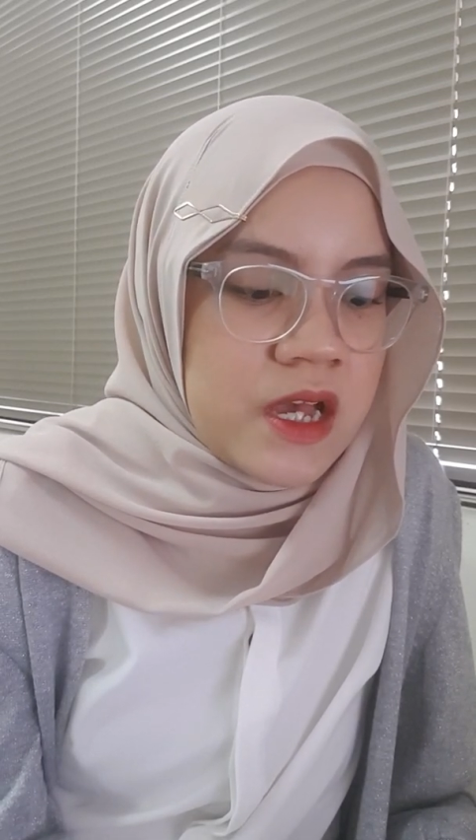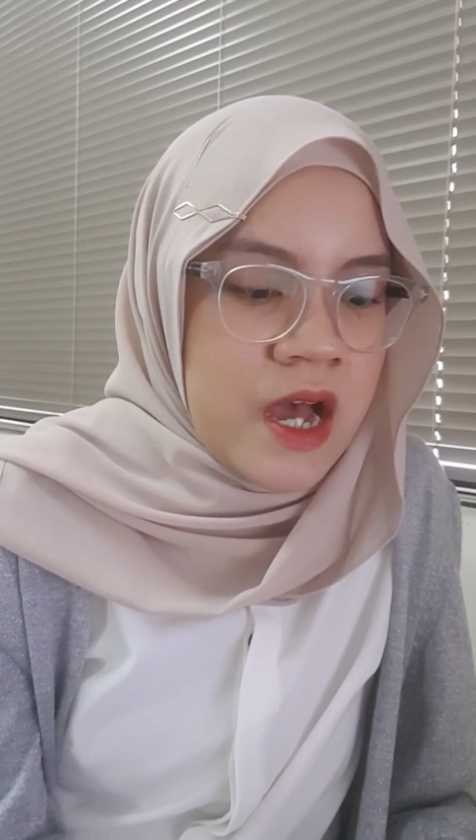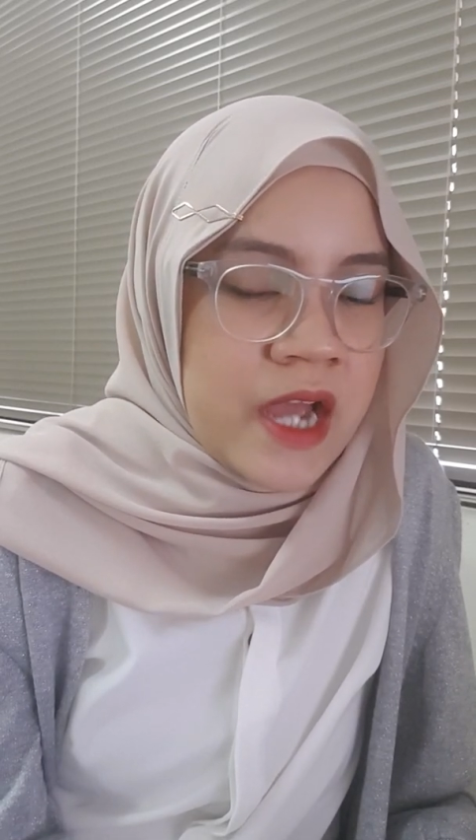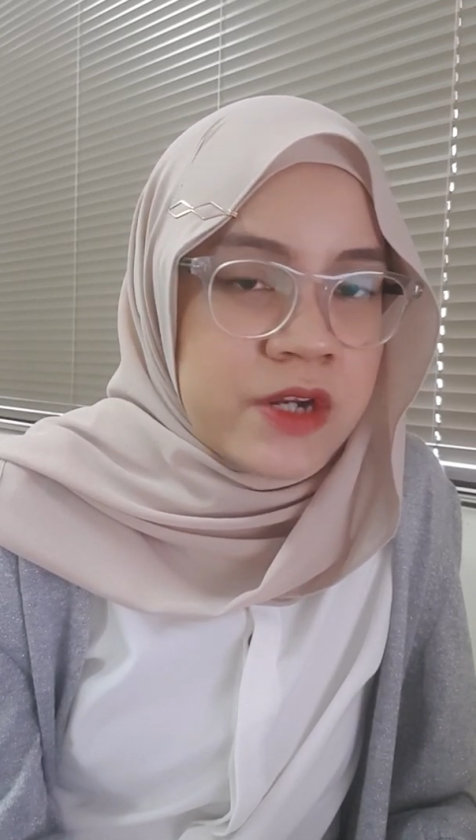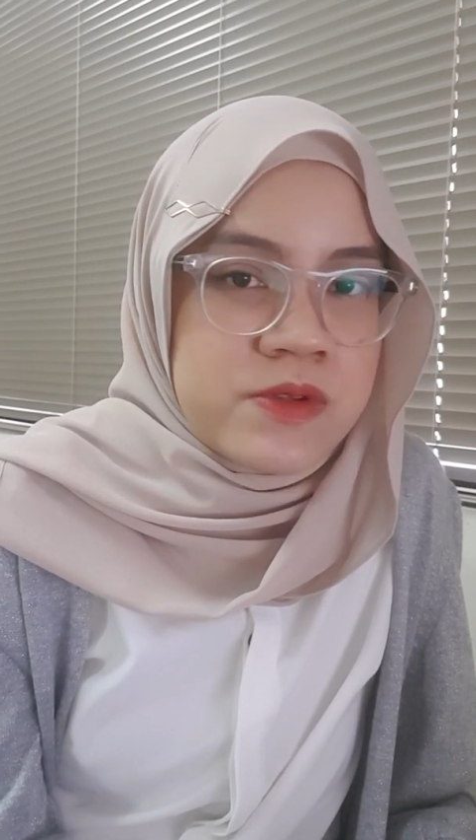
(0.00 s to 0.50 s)

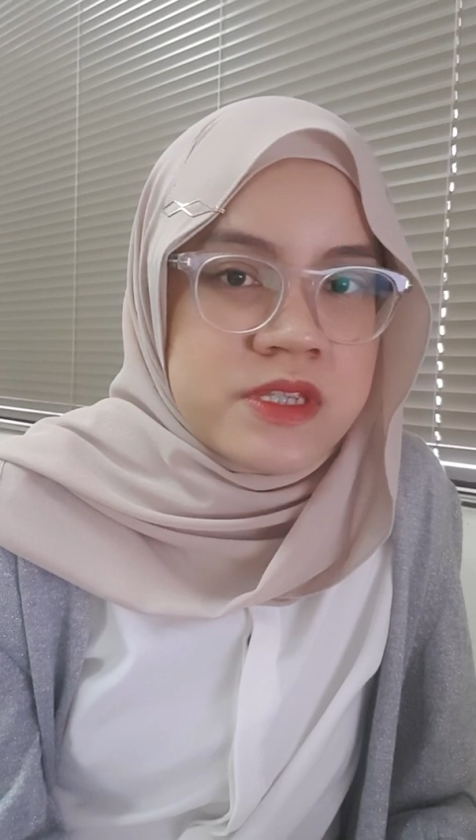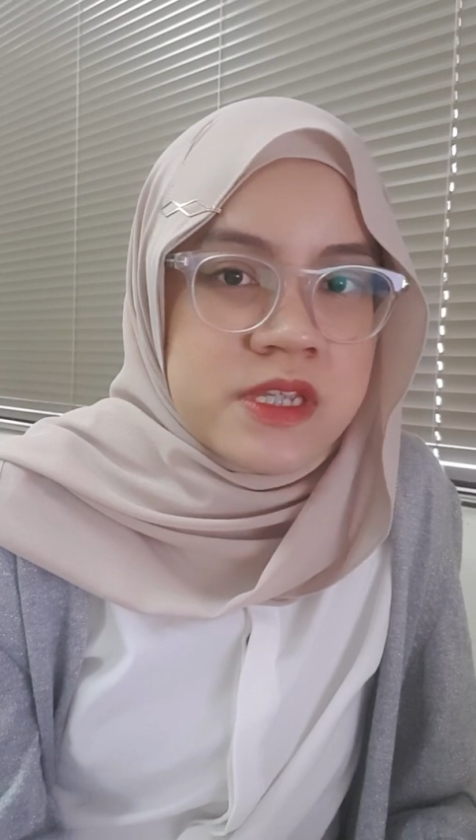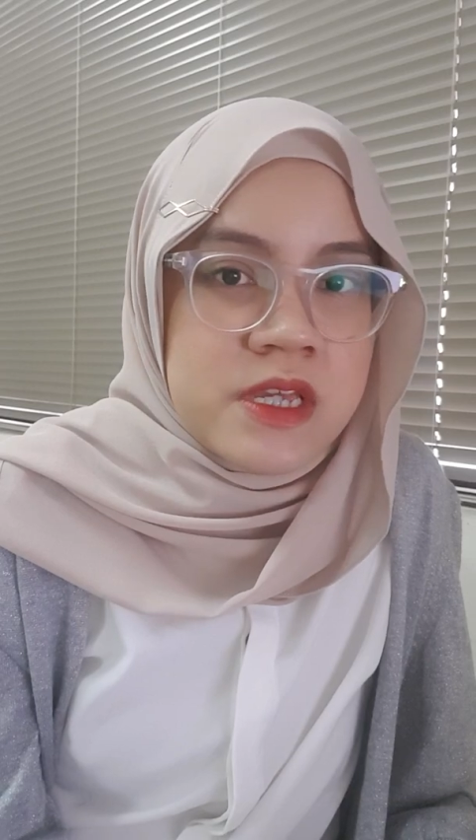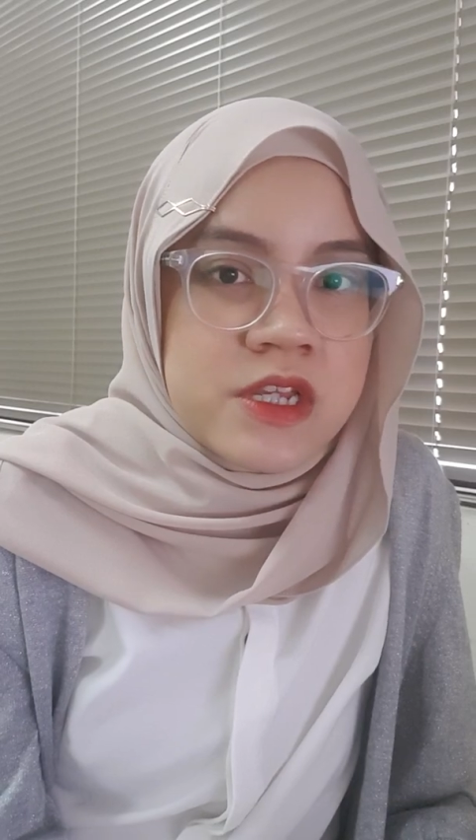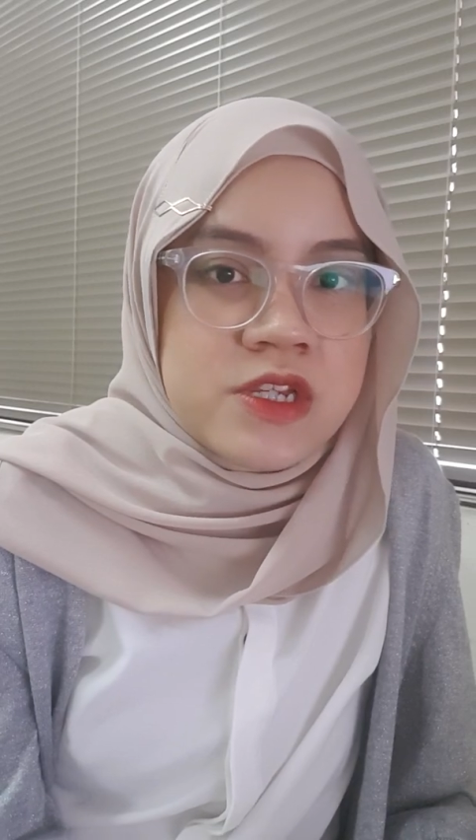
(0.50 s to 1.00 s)
I don't
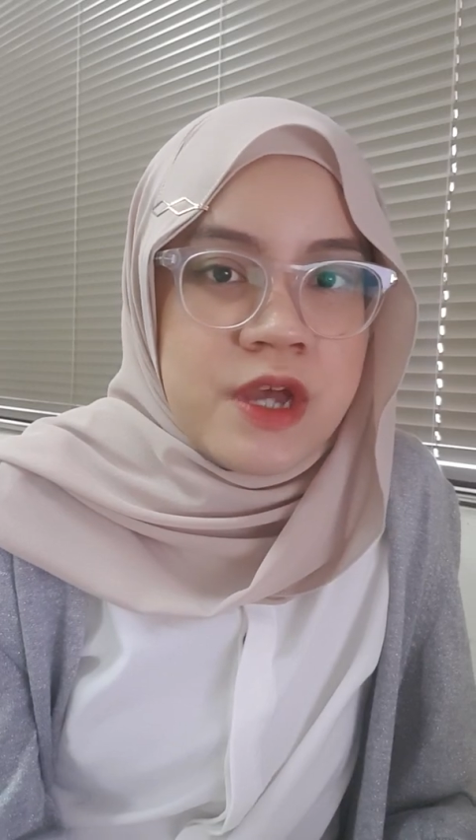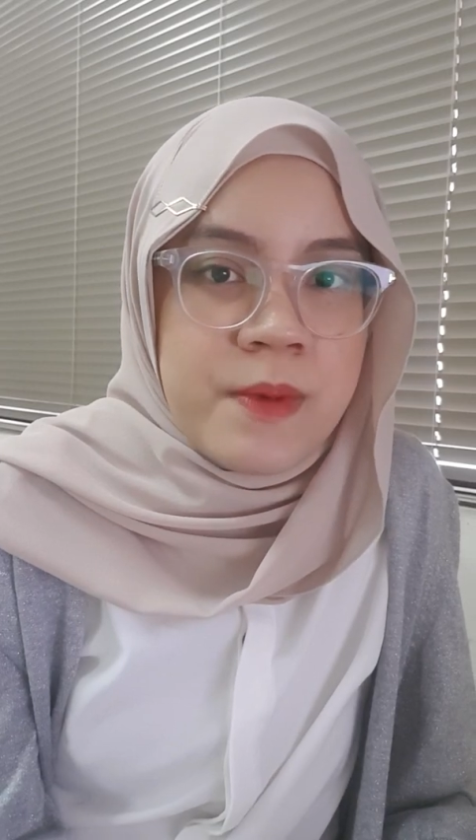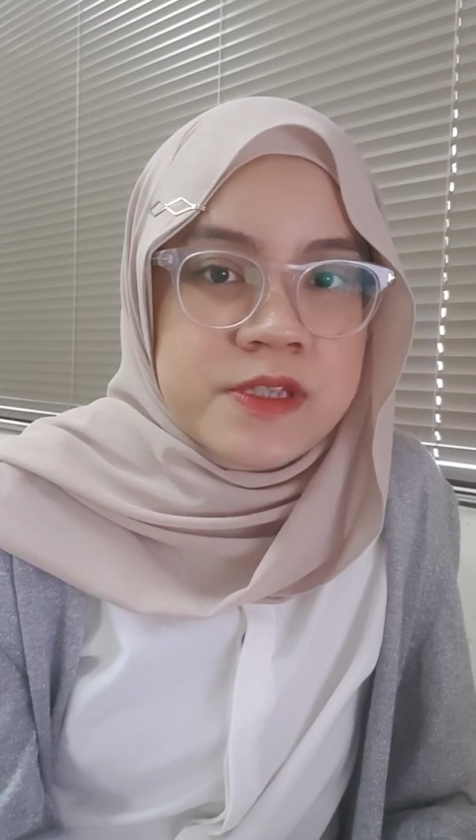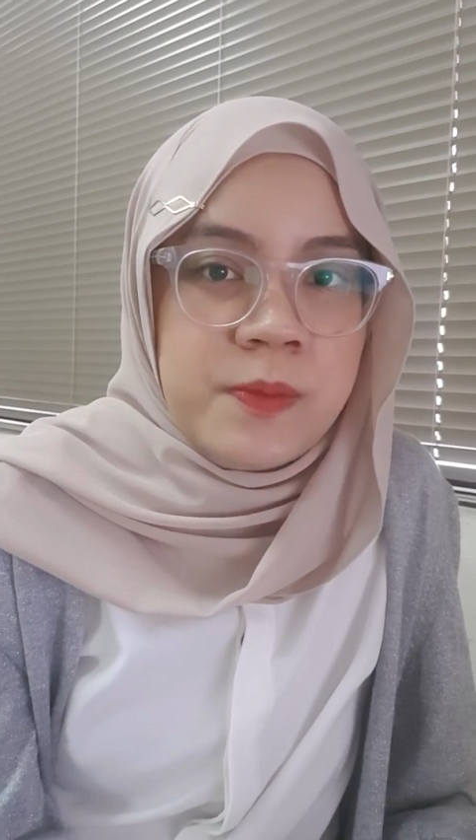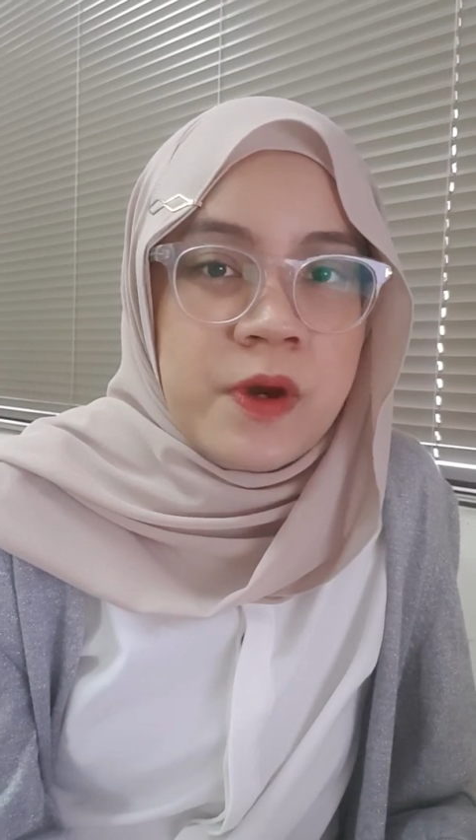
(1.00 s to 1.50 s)
see hijab
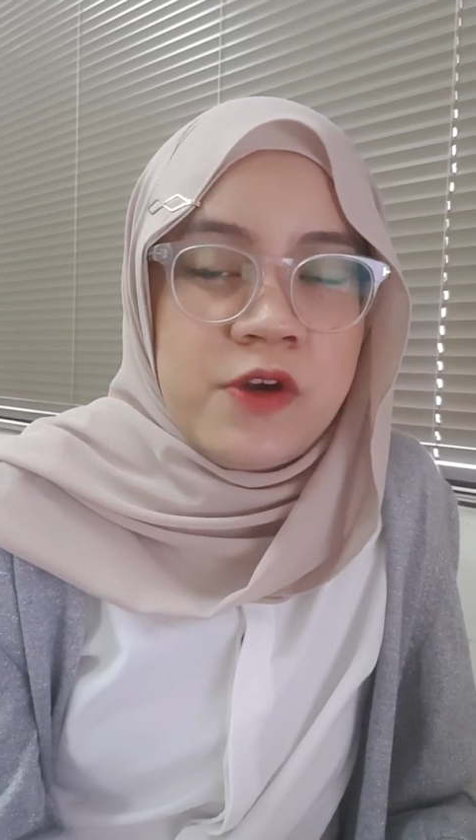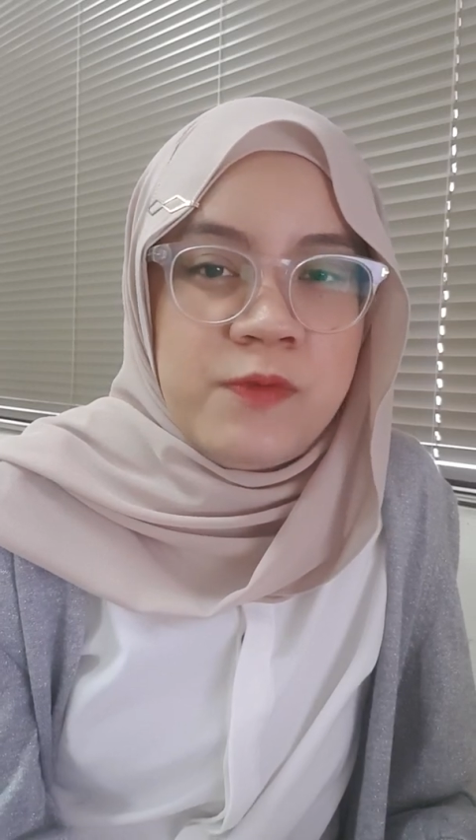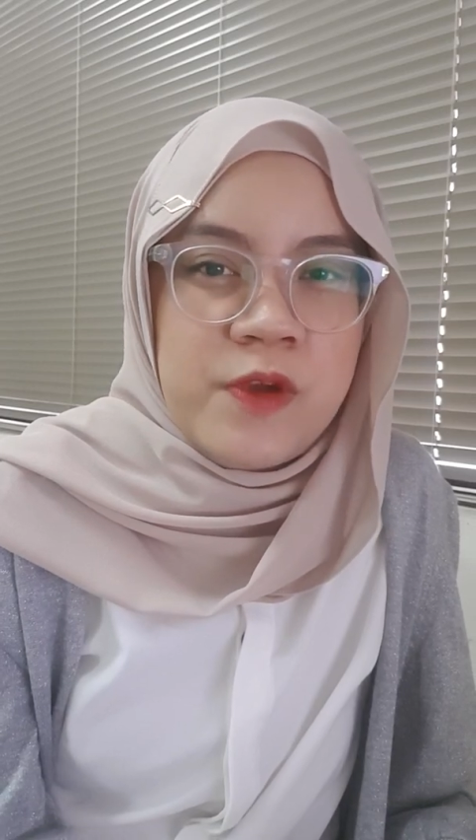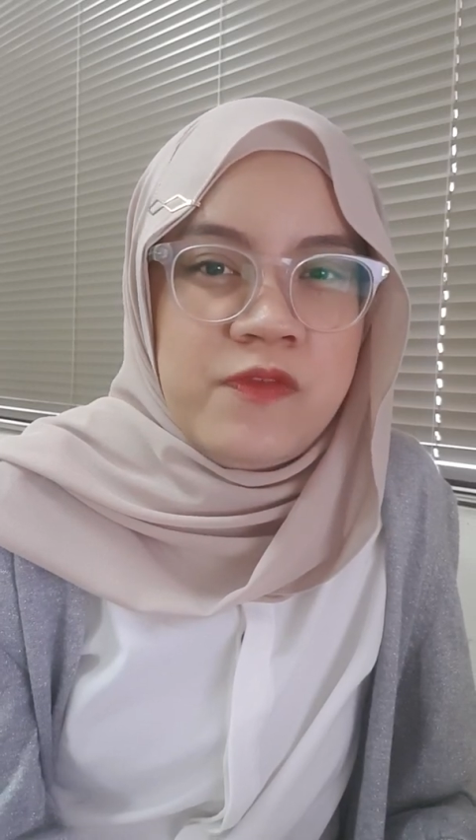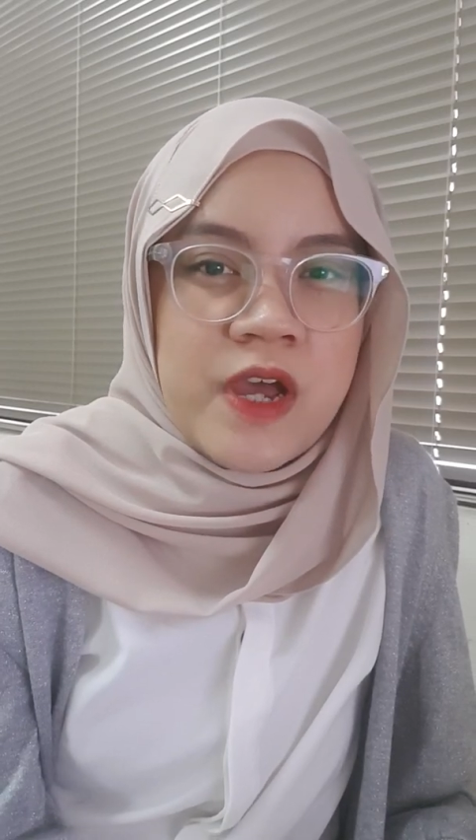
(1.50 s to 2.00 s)
as a part of
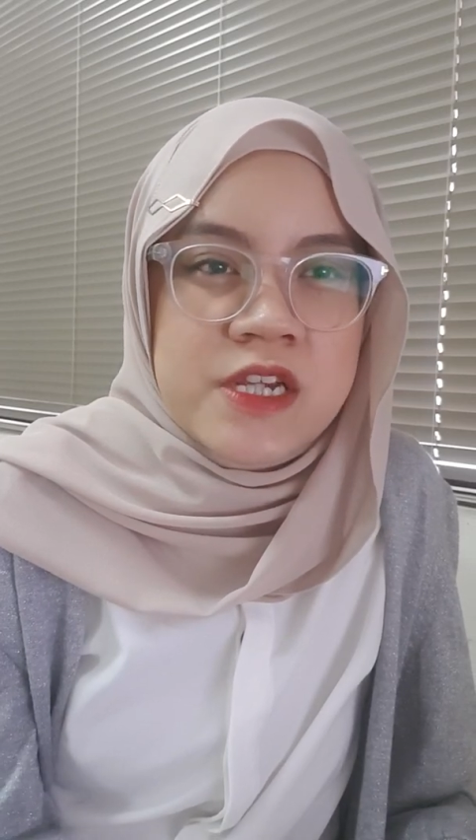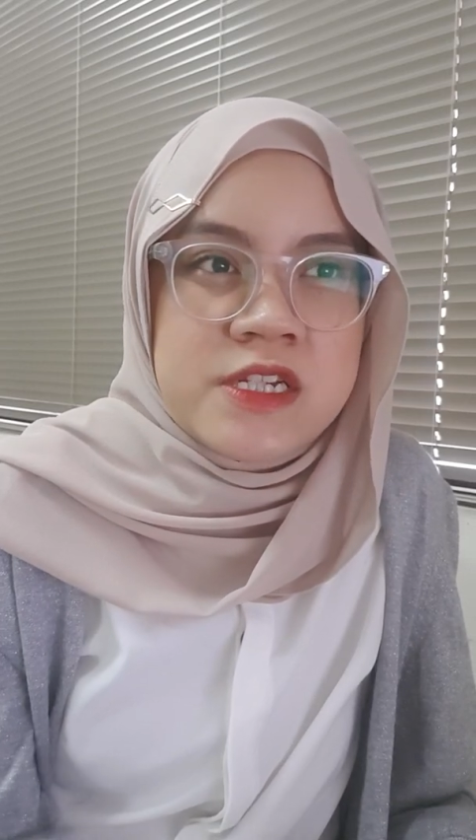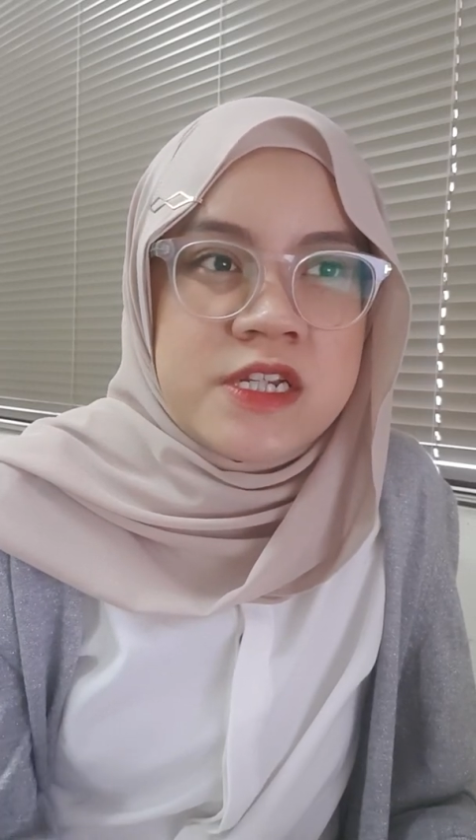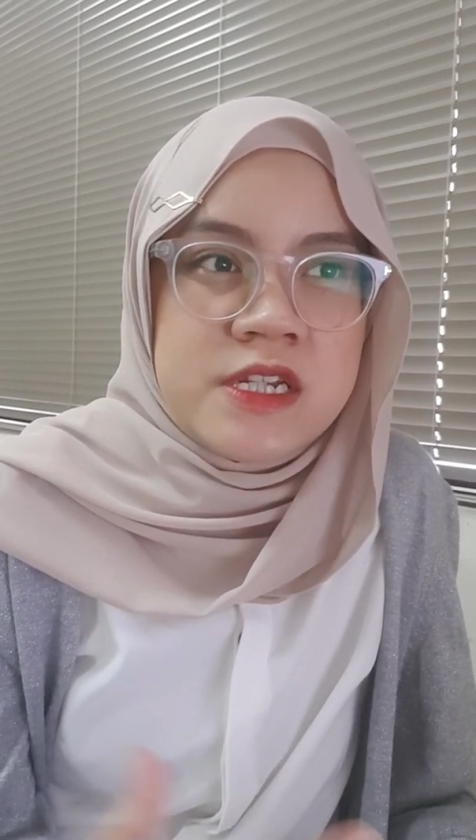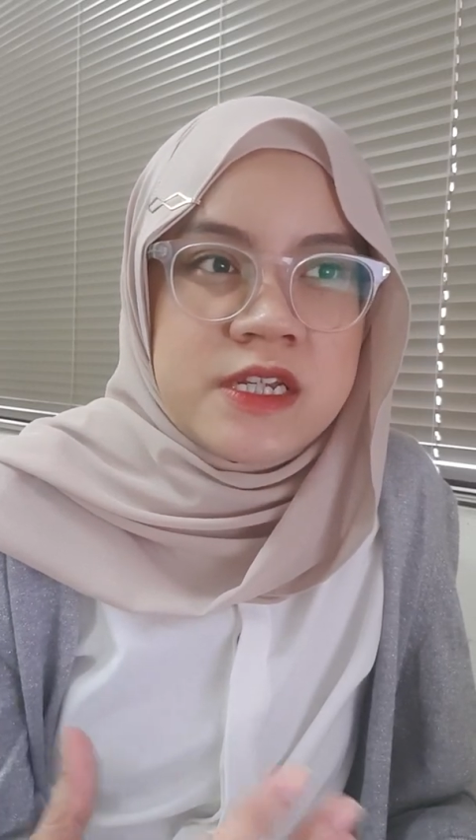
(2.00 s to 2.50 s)
my
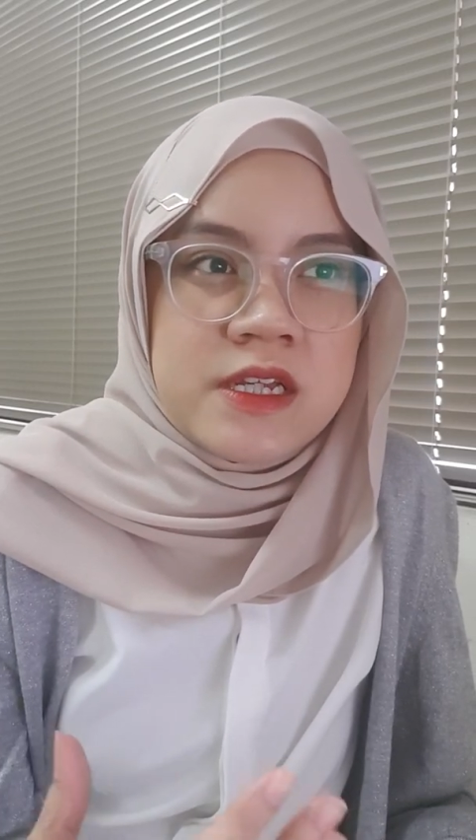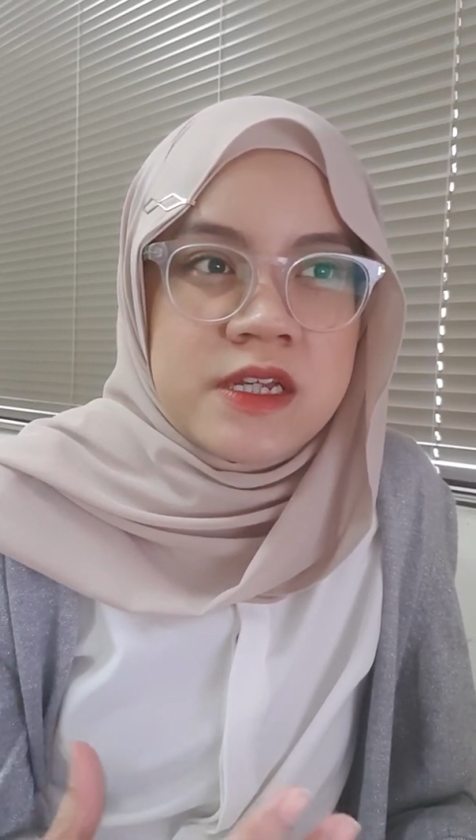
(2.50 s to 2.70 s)
fashion